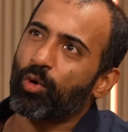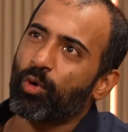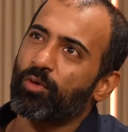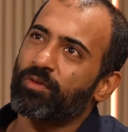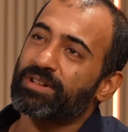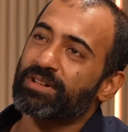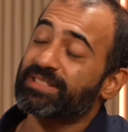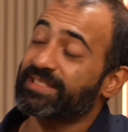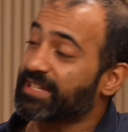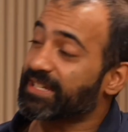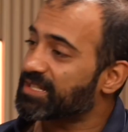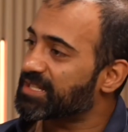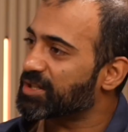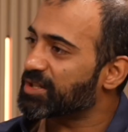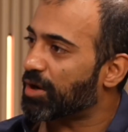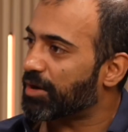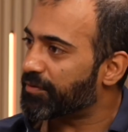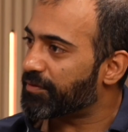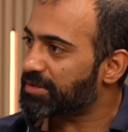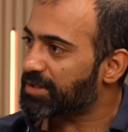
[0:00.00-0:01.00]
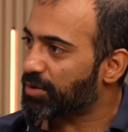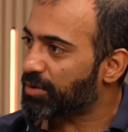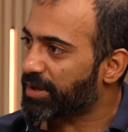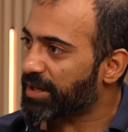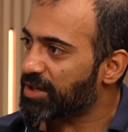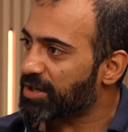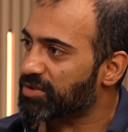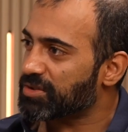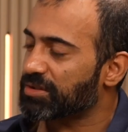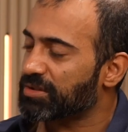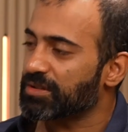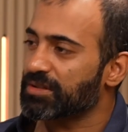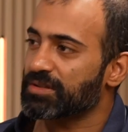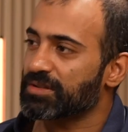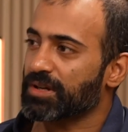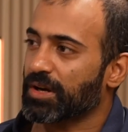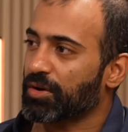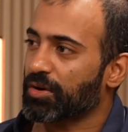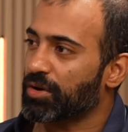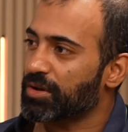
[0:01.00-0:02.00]
over 60 office locations
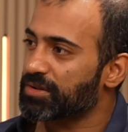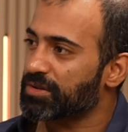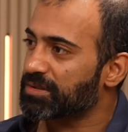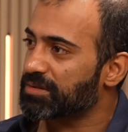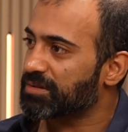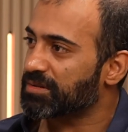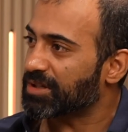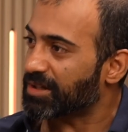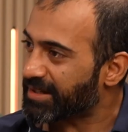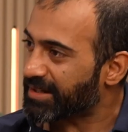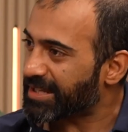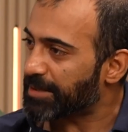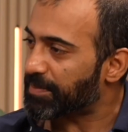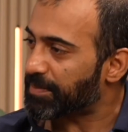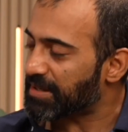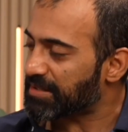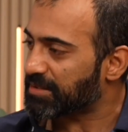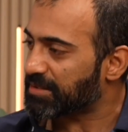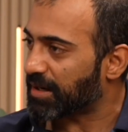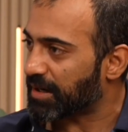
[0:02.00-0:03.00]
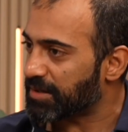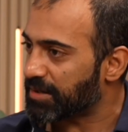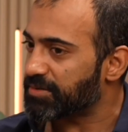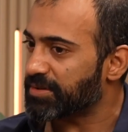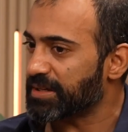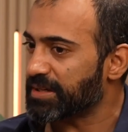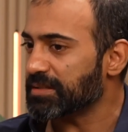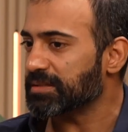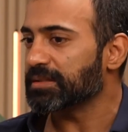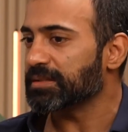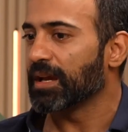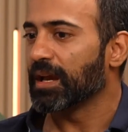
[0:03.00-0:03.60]
across 30 plus countries.